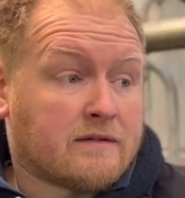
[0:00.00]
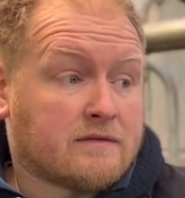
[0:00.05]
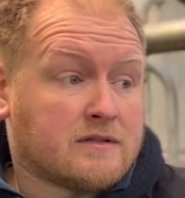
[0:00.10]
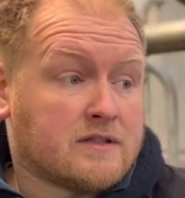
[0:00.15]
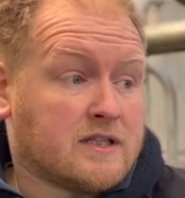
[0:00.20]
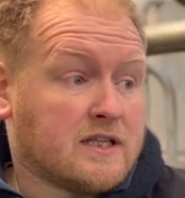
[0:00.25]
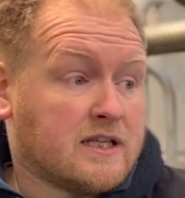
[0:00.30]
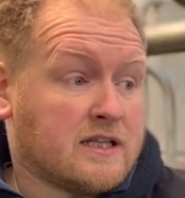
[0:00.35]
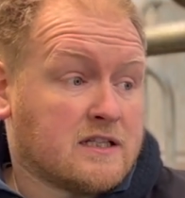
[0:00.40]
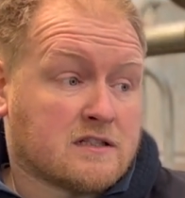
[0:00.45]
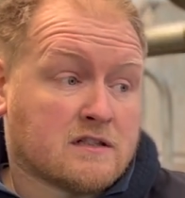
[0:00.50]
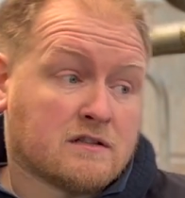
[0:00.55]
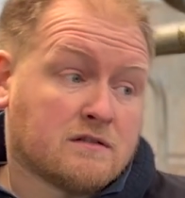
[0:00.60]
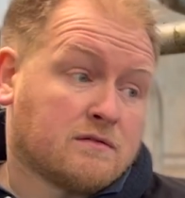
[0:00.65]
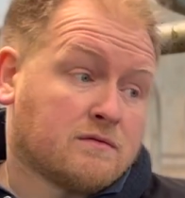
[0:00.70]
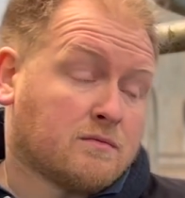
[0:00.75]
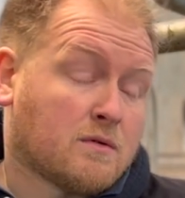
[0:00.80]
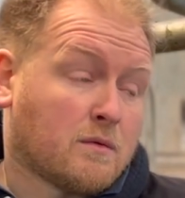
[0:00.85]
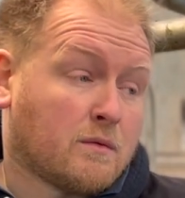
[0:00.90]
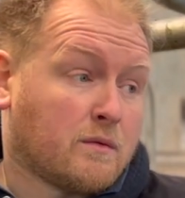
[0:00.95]
Diesel,
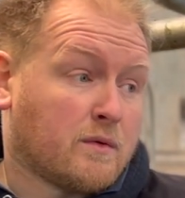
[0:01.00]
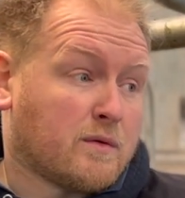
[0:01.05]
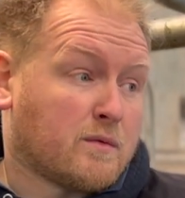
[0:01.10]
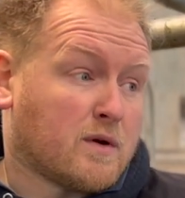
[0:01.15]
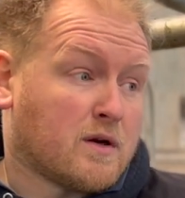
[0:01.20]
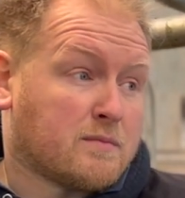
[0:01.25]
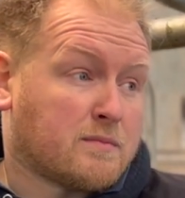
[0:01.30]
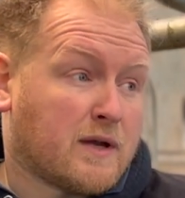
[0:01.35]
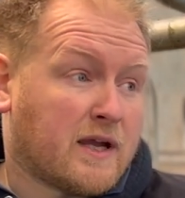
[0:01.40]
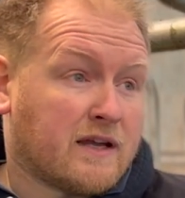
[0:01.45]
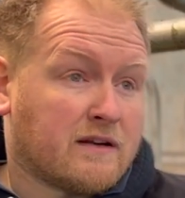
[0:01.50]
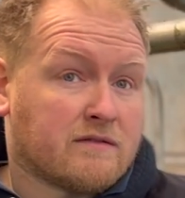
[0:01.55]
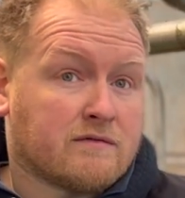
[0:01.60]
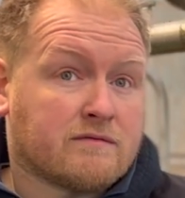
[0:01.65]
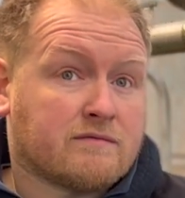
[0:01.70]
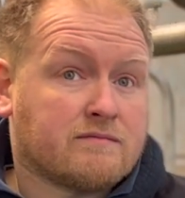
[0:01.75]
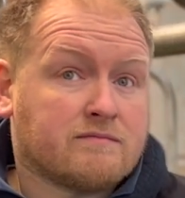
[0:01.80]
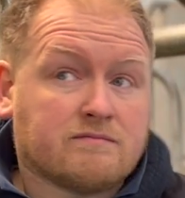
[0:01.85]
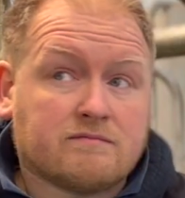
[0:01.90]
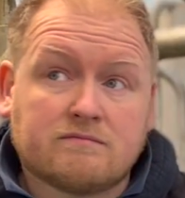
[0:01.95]
what we were paying,
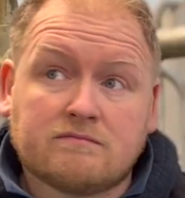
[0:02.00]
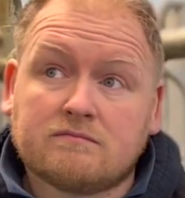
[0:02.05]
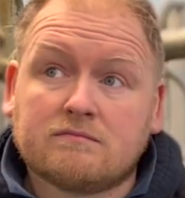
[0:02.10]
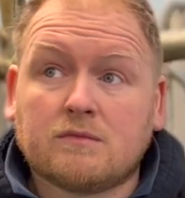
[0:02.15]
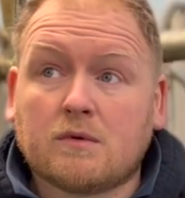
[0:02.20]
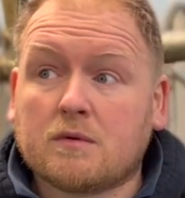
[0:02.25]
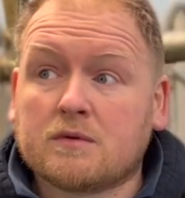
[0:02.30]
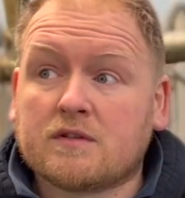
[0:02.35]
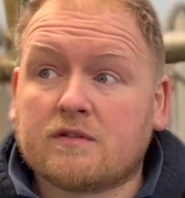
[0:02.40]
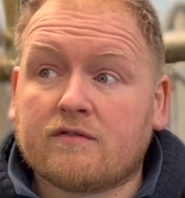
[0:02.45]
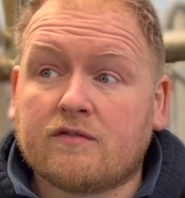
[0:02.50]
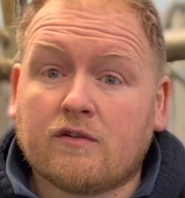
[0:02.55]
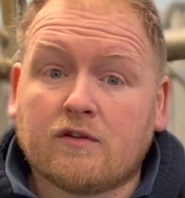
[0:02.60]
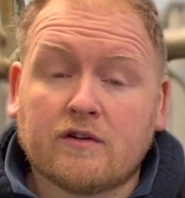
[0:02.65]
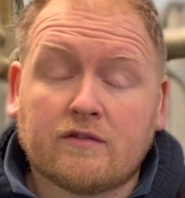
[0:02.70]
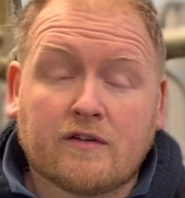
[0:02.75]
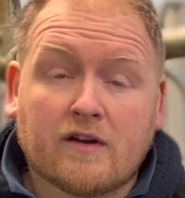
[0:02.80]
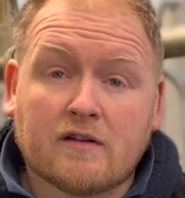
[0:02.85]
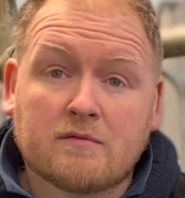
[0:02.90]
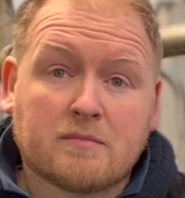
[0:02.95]
what was it,
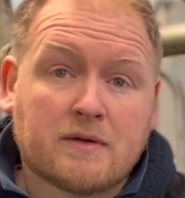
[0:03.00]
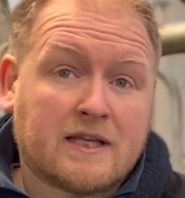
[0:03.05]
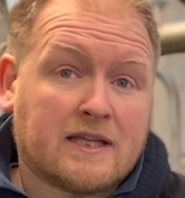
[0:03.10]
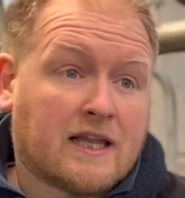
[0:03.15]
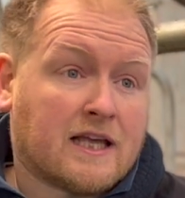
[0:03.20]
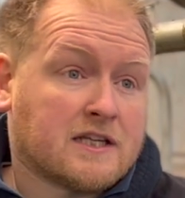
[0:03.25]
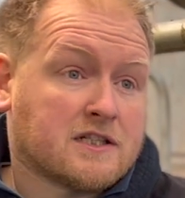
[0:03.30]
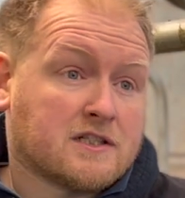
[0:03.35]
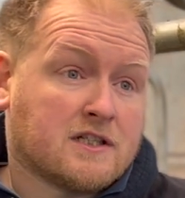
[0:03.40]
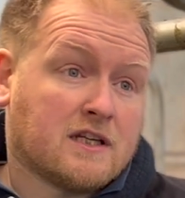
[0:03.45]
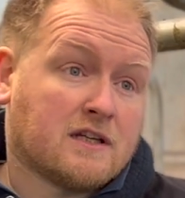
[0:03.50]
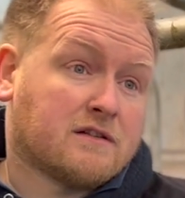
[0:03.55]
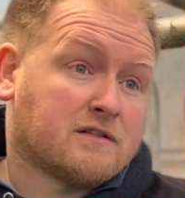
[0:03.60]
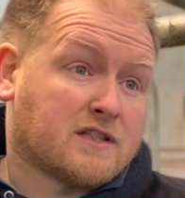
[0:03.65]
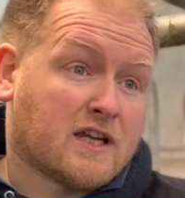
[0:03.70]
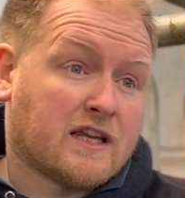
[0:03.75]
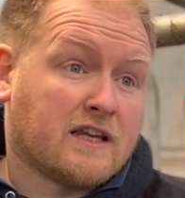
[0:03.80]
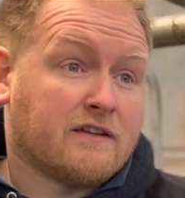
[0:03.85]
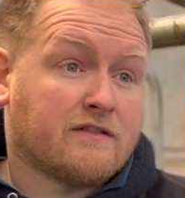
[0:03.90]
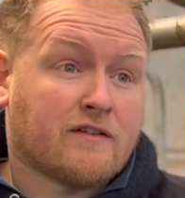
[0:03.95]
45p last year,
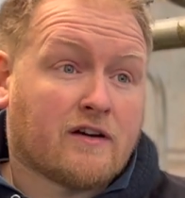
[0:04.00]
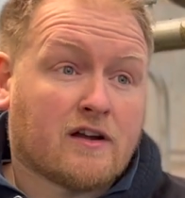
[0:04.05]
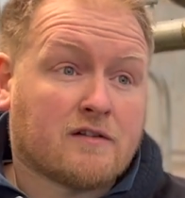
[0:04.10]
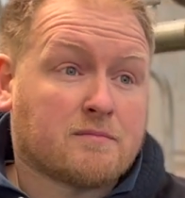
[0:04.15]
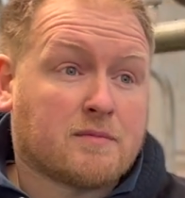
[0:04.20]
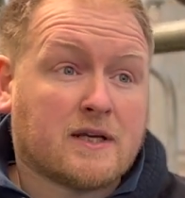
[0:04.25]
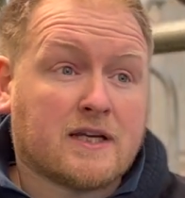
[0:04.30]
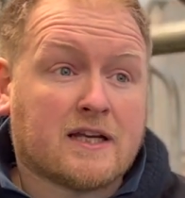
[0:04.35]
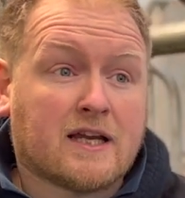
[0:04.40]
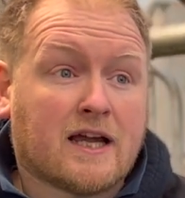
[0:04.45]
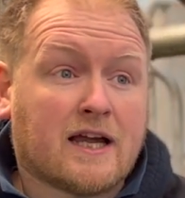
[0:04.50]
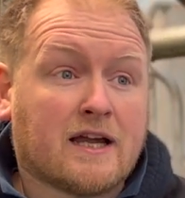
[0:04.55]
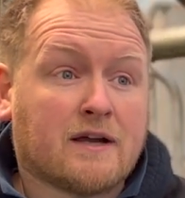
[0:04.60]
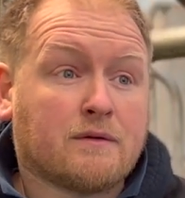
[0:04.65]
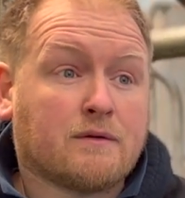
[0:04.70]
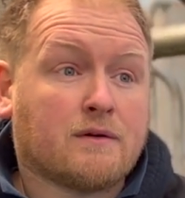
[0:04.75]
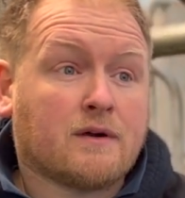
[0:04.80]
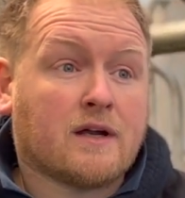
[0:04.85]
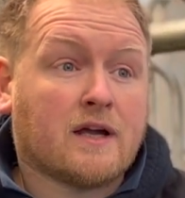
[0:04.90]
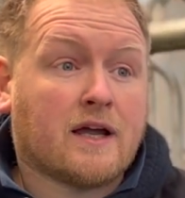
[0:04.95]
it's 85p
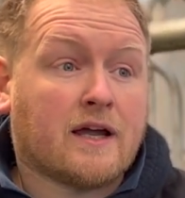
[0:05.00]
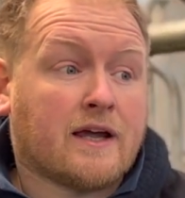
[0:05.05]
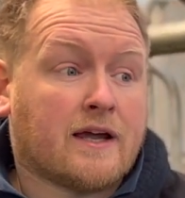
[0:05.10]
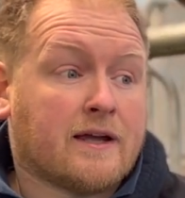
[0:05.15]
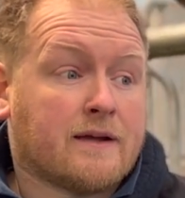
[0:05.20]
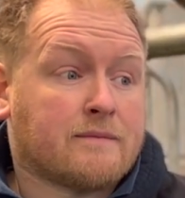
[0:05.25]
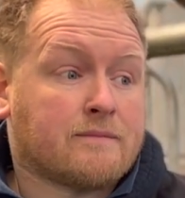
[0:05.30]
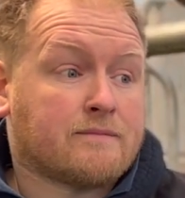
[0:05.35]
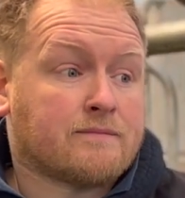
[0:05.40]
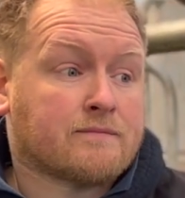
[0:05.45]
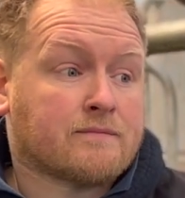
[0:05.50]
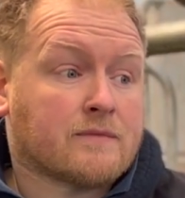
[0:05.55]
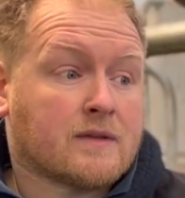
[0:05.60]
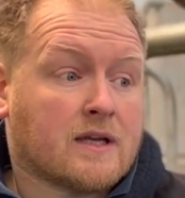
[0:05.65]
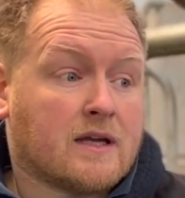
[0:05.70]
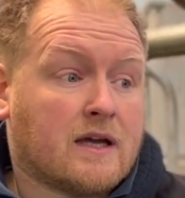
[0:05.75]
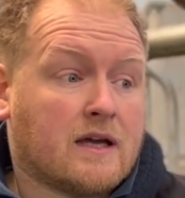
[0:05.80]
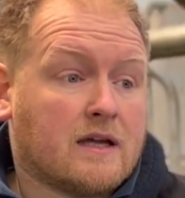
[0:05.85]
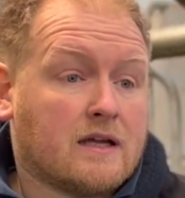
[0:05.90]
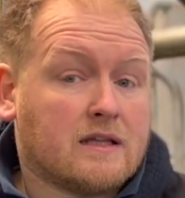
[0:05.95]
now.
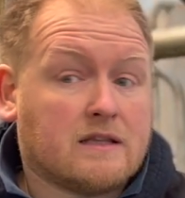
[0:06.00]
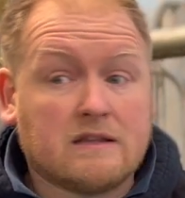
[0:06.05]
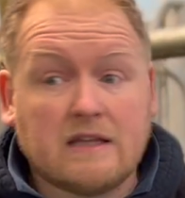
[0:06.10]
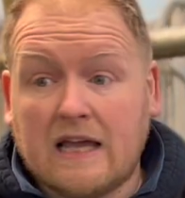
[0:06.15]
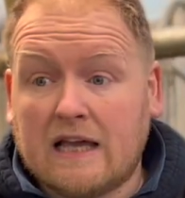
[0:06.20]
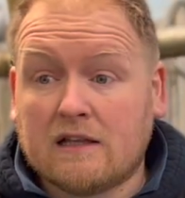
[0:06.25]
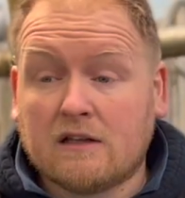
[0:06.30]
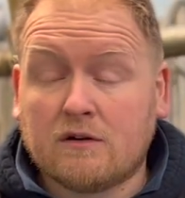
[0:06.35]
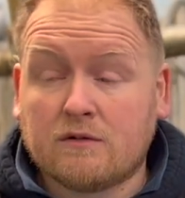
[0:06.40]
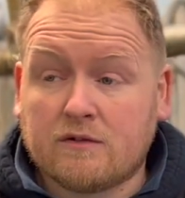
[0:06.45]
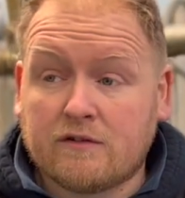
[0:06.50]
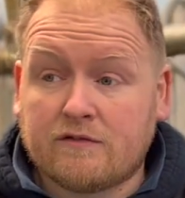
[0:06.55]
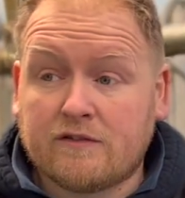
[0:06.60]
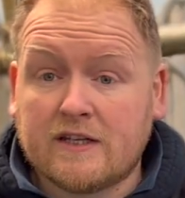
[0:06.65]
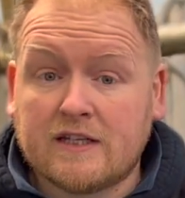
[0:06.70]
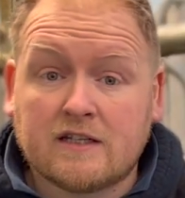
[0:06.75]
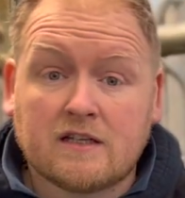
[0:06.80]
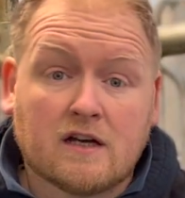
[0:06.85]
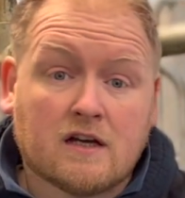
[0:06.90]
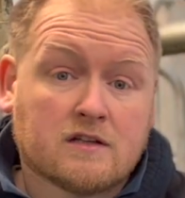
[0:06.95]
Let alone the
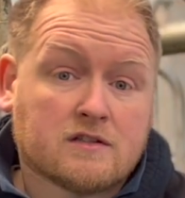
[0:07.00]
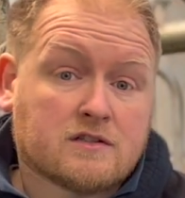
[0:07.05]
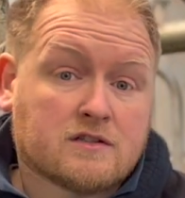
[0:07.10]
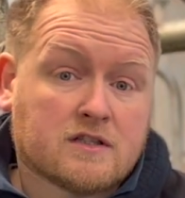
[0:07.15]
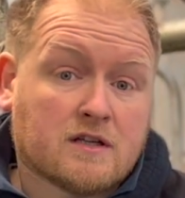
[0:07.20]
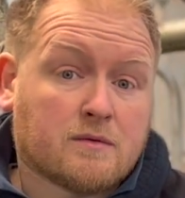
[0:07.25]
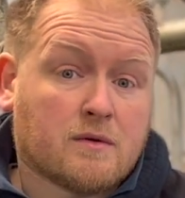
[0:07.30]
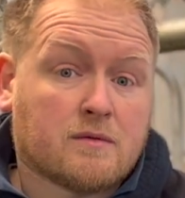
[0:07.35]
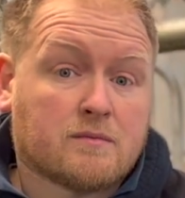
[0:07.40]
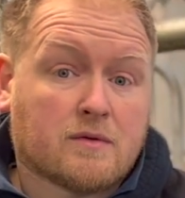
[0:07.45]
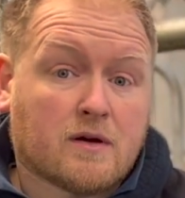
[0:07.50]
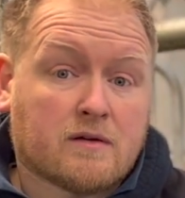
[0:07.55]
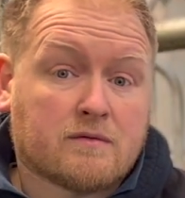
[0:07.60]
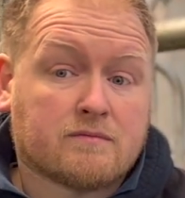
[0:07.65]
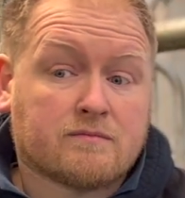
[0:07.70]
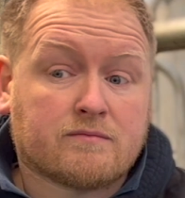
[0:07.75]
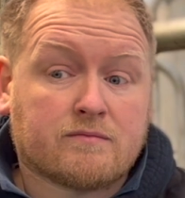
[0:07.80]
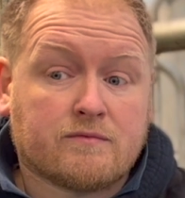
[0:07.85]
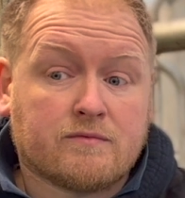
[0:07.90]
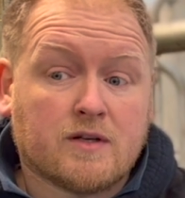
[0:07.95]
feed costs that we're
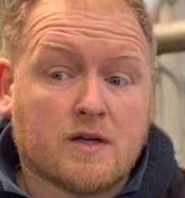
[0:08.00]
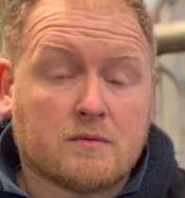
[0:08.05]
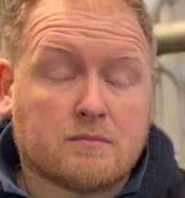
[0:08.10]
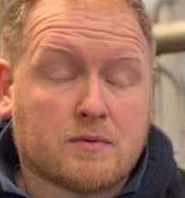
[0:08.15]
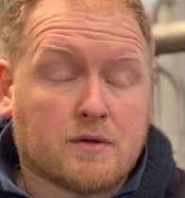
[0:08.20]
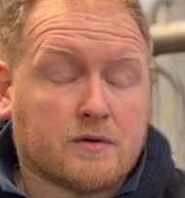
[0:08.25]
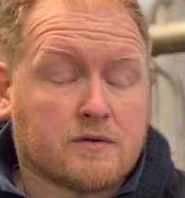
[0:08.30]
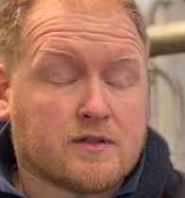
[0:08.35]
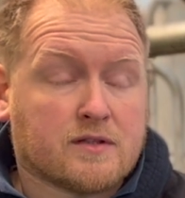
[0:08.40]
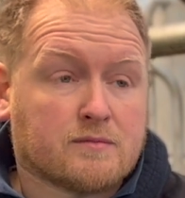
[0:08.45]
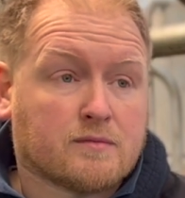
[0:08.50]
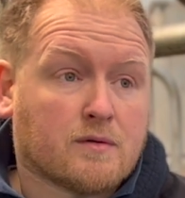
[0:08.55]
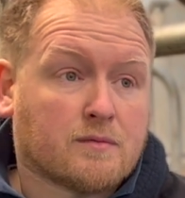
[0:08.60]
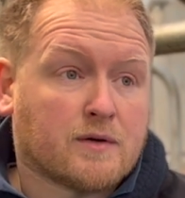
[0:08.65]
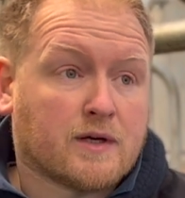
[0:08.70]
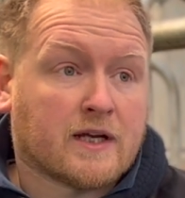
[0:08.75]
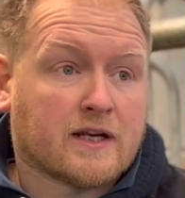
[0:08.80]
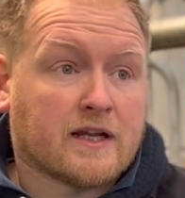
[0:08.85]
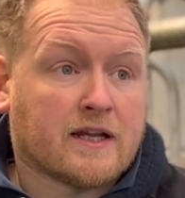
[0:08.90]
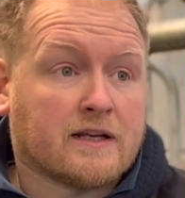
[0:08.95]
on, protein we're
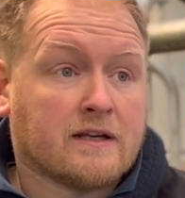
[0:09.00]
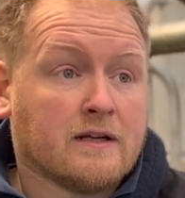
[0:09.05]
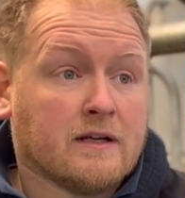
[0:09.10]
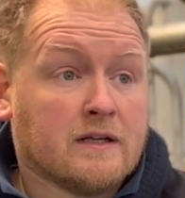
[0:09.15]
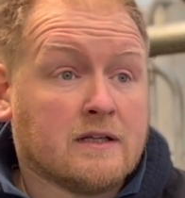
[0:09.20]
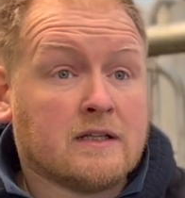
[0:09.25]
bringing in.